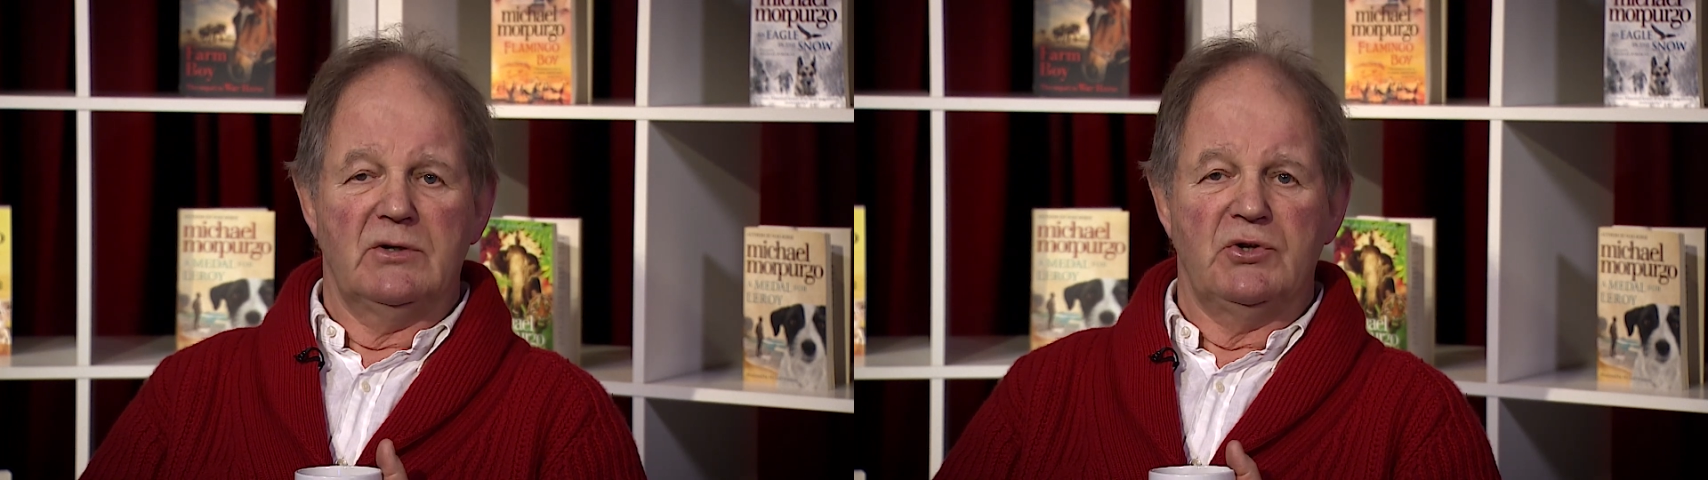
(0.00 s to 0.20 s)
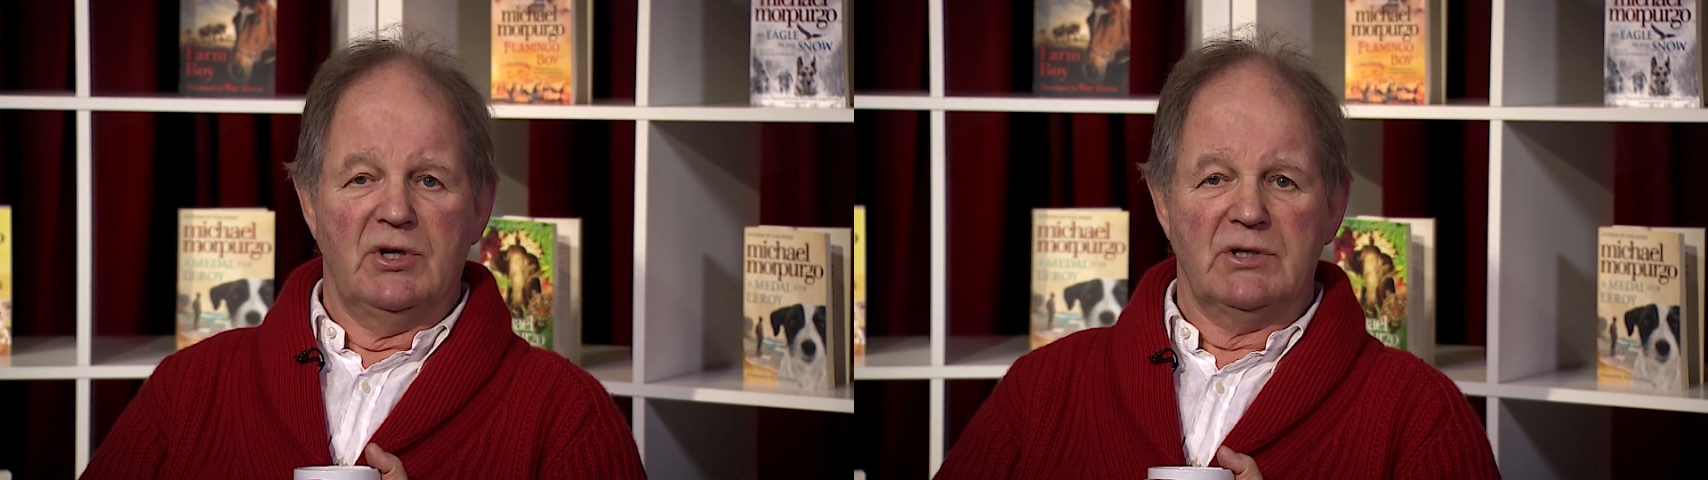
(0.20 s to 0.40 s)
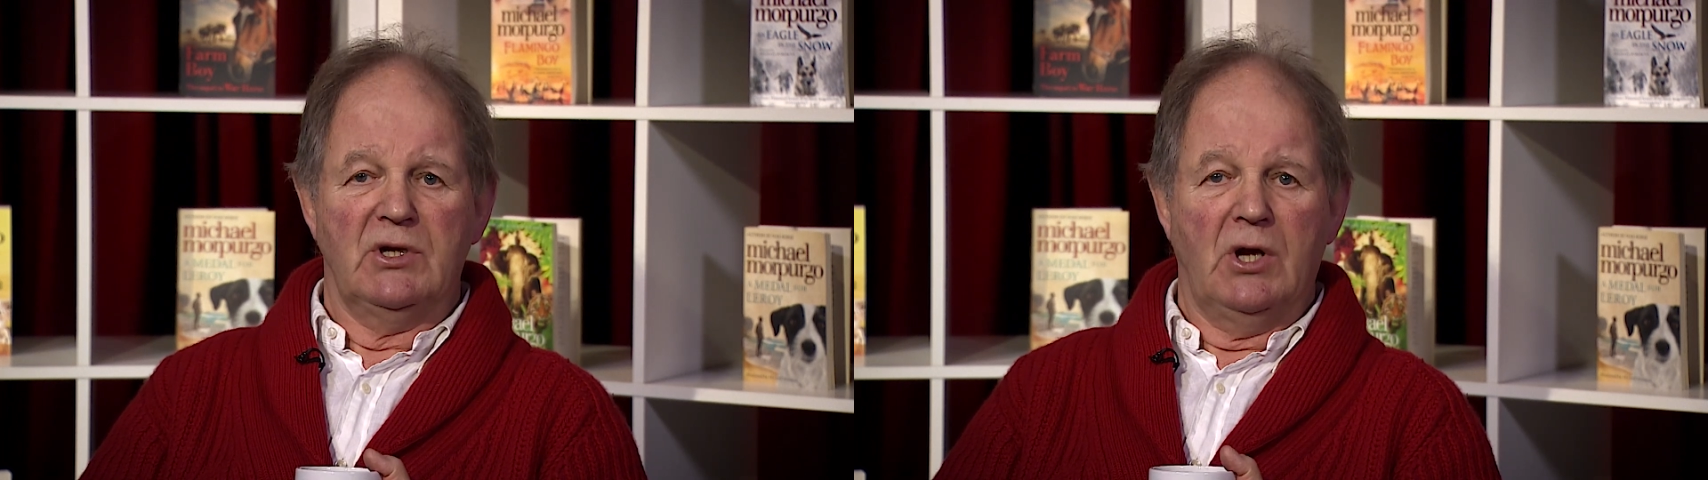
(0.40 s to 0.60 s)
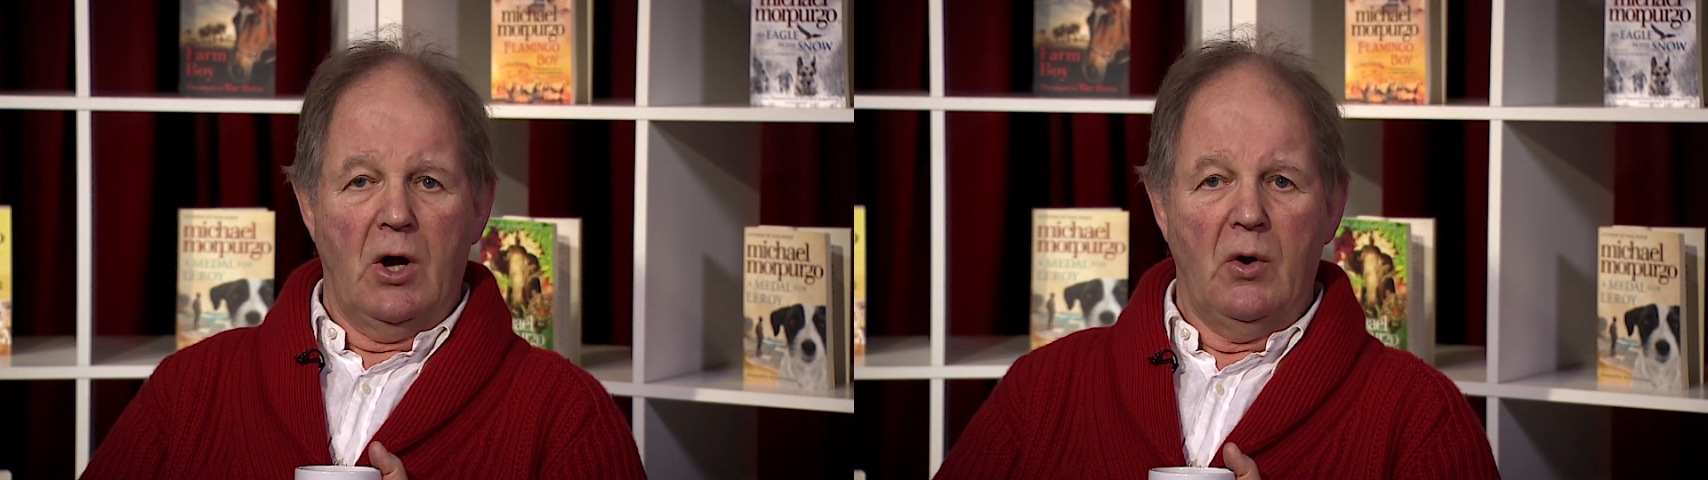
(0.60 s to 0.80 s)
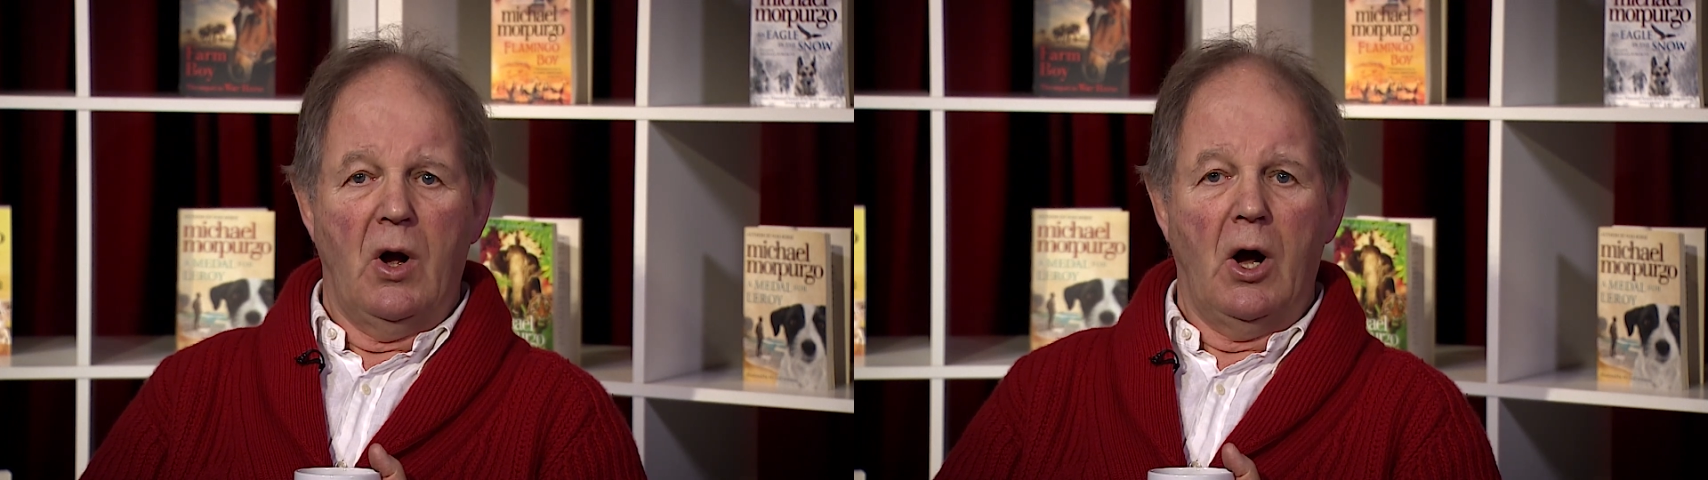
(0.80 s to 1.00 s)
just
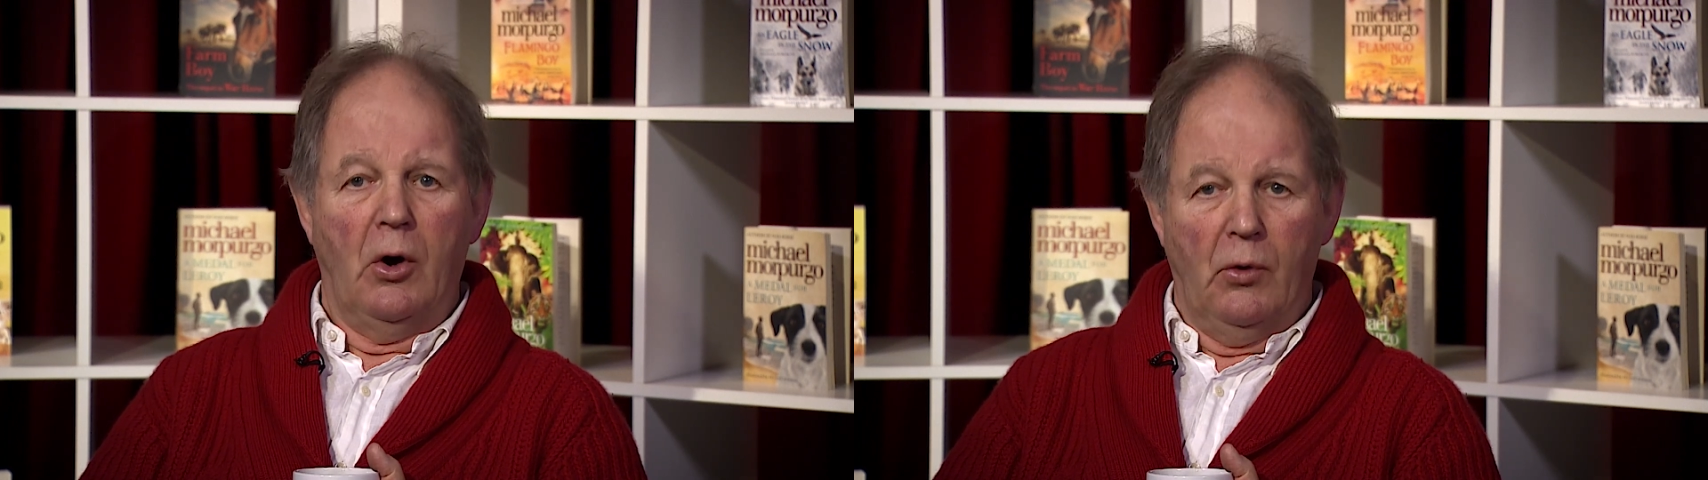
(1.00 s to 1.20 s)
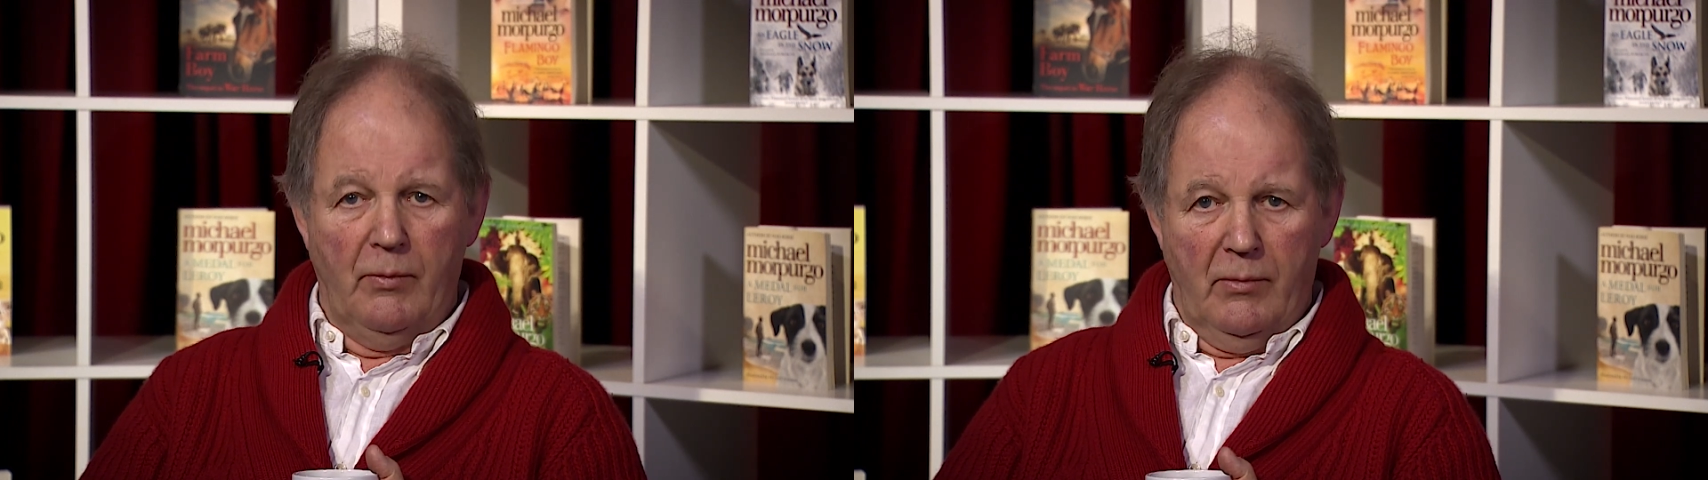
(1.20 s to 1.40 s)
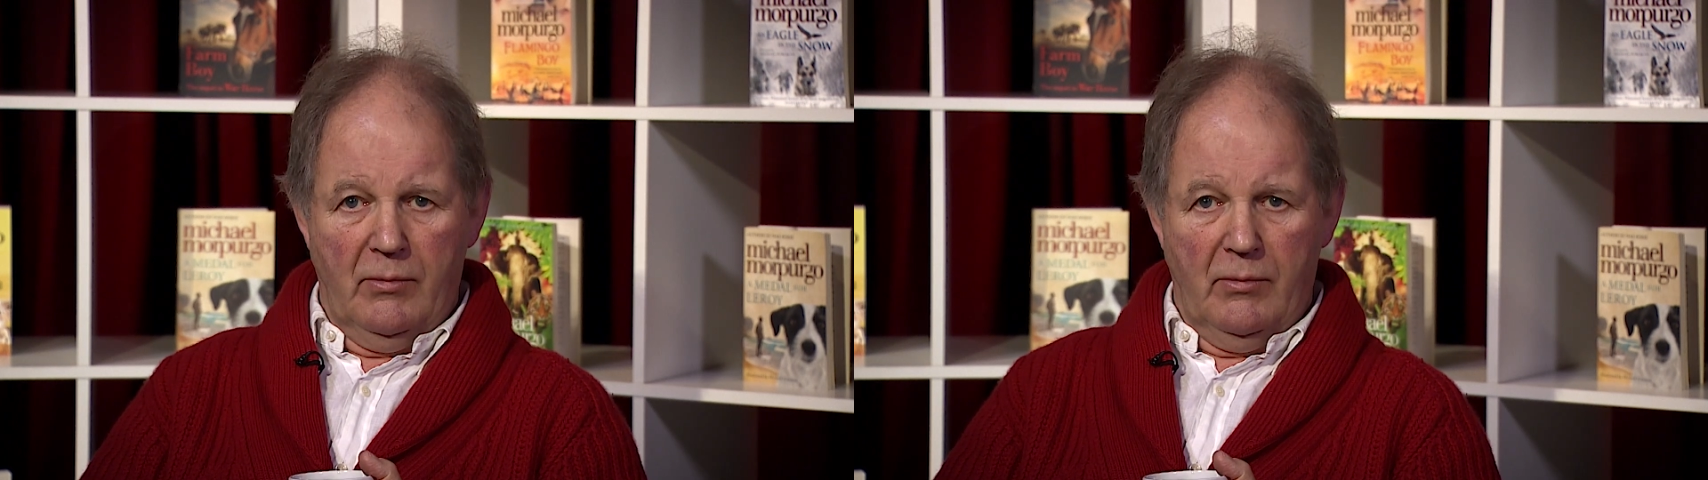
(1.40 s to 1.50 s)
go home.